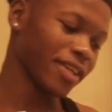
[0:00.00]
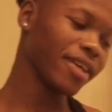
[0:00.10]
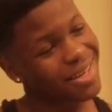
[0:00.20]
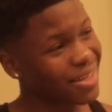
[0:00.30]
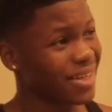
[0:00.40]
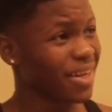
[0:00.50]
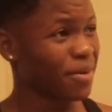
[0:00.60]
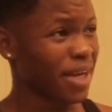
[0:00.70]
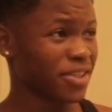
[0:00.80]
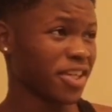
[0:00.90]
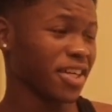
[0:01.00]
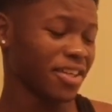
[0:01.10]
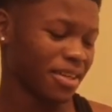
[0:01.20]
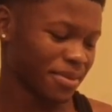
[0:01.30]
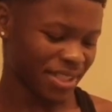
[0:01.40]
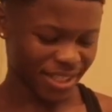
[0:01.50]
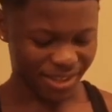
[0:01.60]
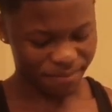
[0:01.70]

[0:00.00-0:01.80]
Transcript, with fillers: I couldn't have did it without y'all, you know what I'm saying?